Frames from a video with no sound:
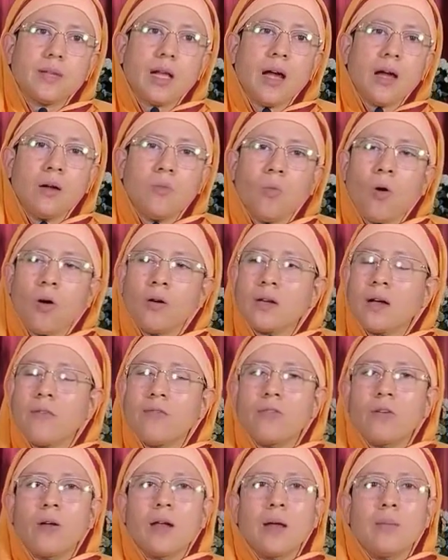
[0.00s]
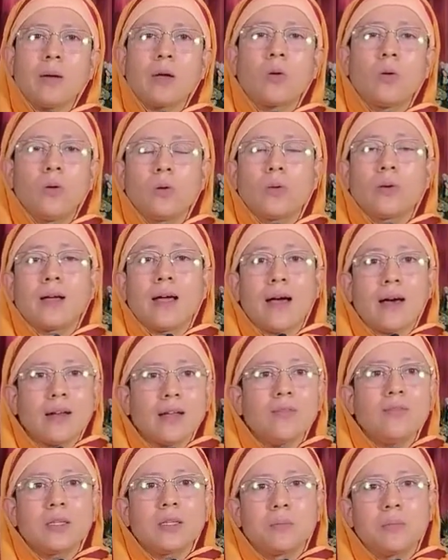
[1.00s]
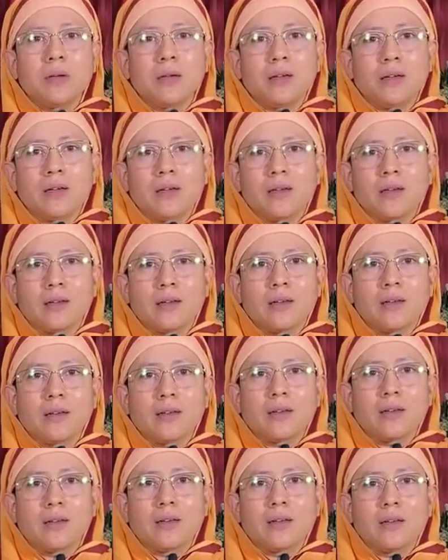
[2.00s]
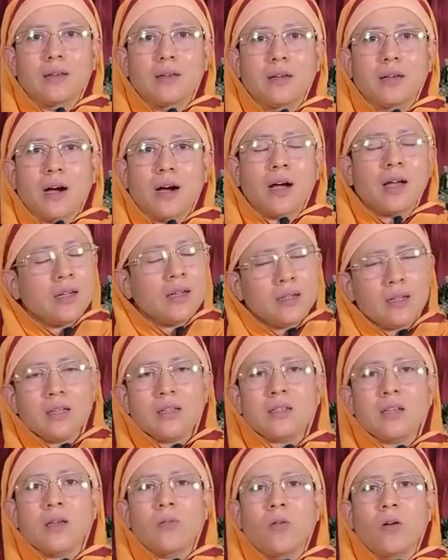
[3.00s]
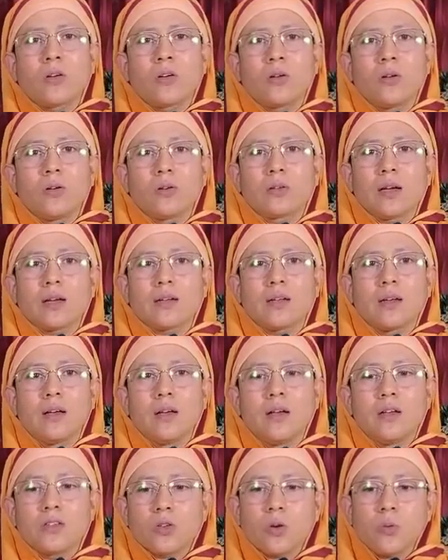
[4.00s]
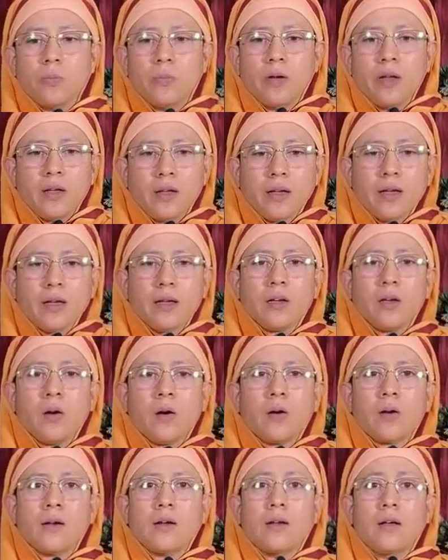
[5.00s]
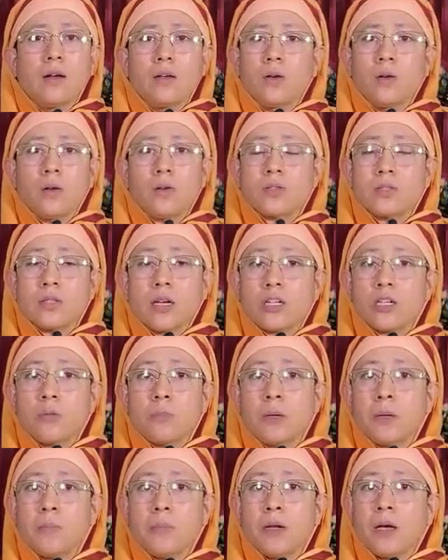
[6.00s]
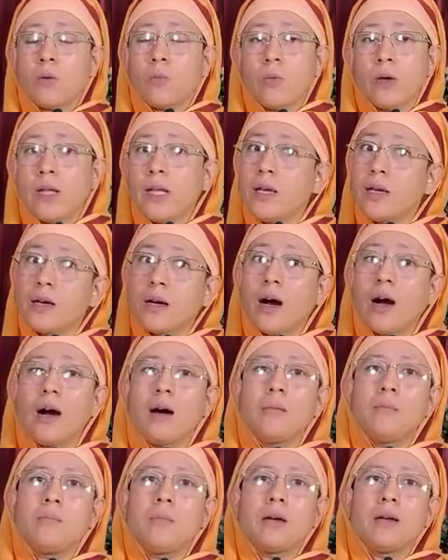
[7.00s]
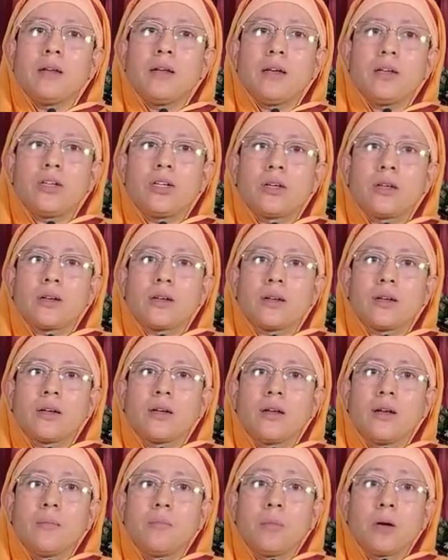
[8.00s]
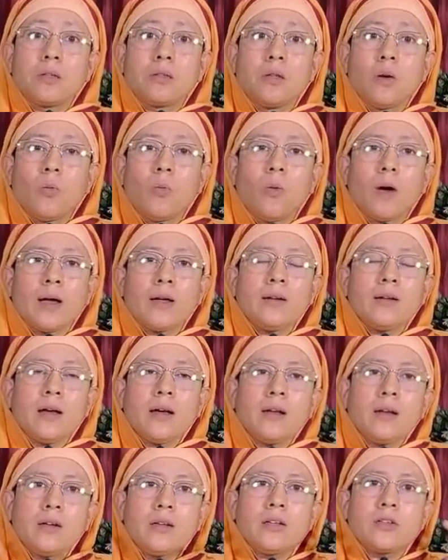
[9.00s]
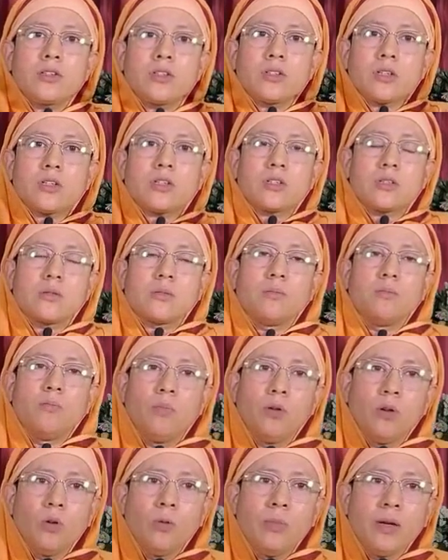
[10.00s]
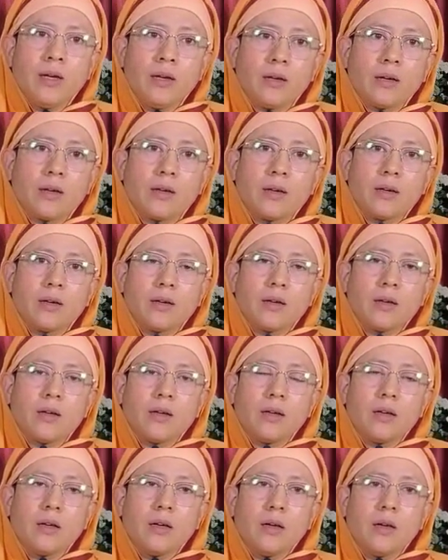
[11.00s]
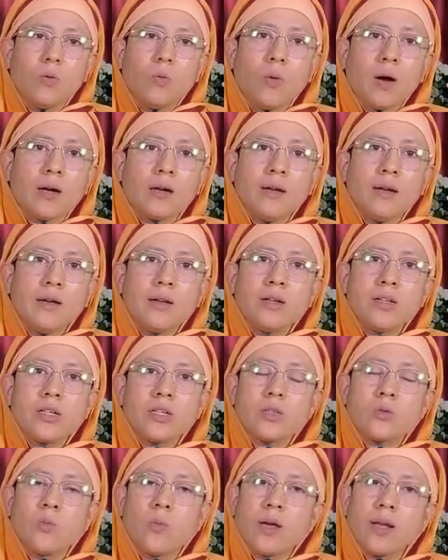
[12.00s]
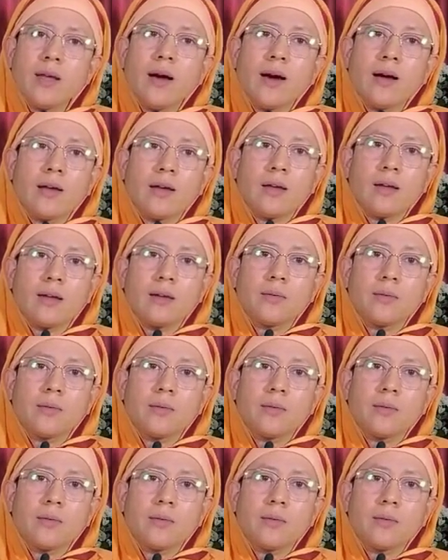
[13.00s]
And what, after all, am I going to carry with me? I intensely want to know that. So bringing your, you know, such people are very calm by nature, but the vitality is just blooming. Vital energy is very high.